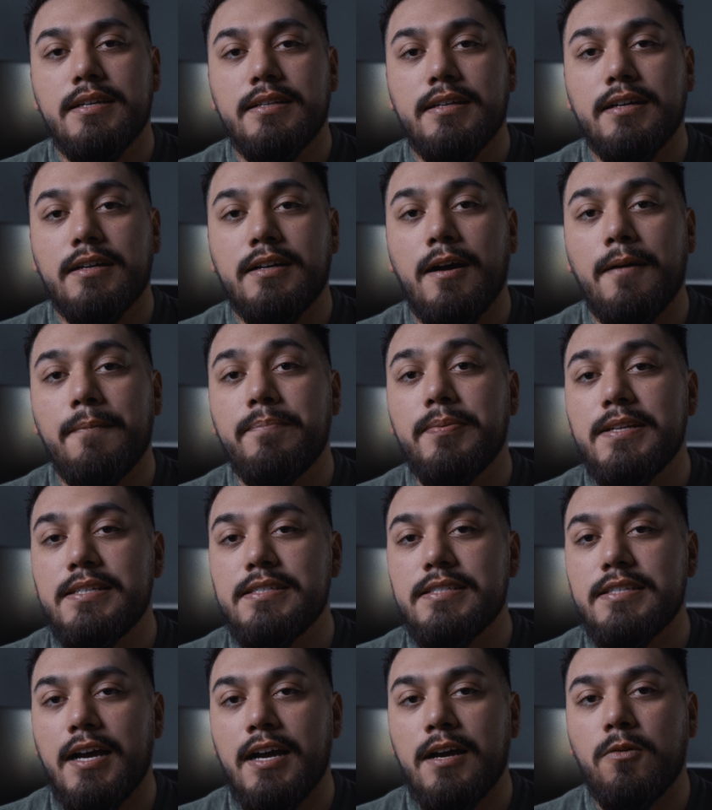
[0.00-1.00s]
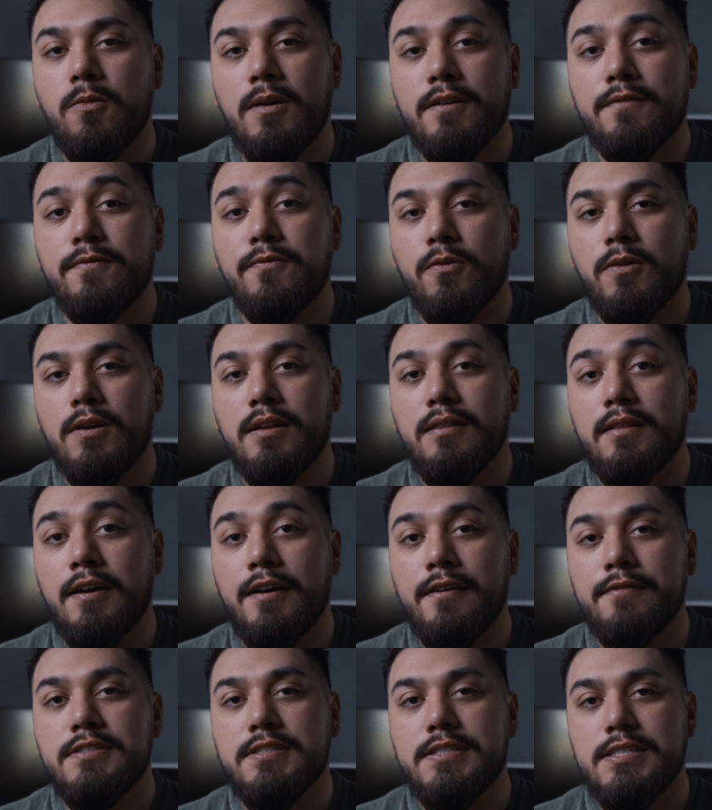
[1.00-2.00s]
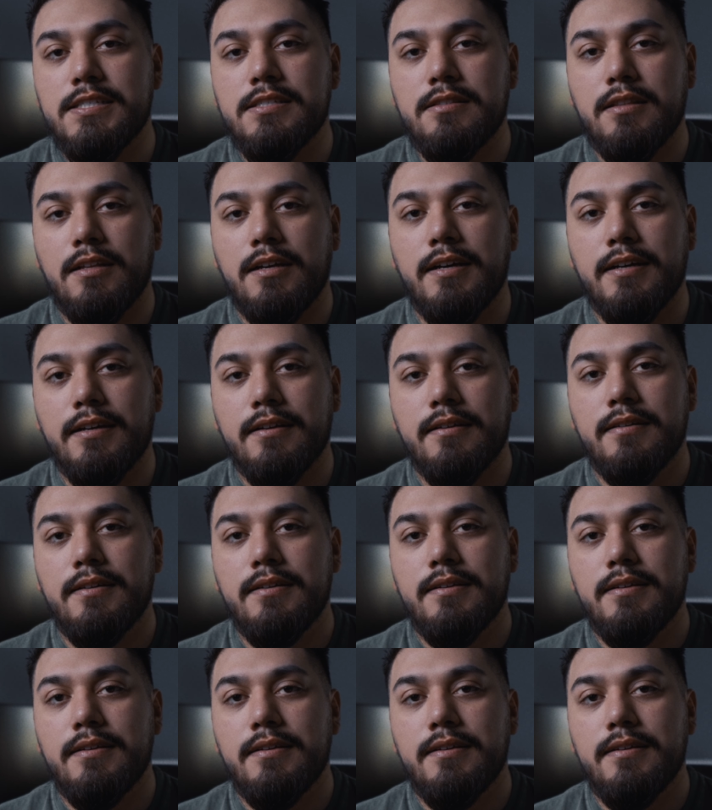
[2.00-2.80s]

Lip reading: The companies I work for loves this look.